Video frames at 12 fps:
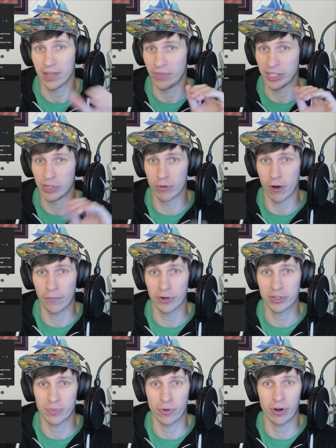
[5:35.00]
Thank you all for your
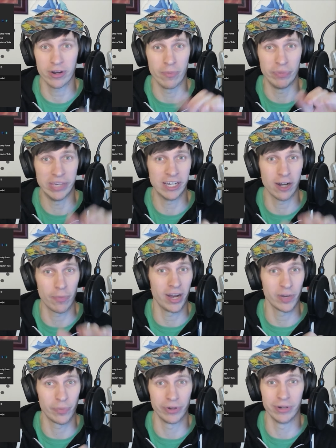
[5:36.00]
support and being our
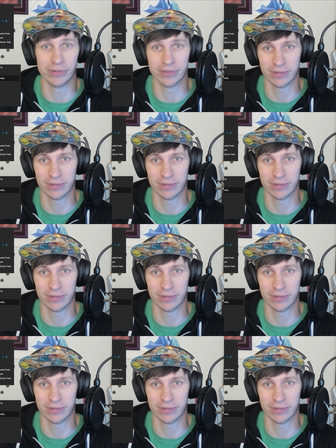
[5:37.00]
Baka Bros.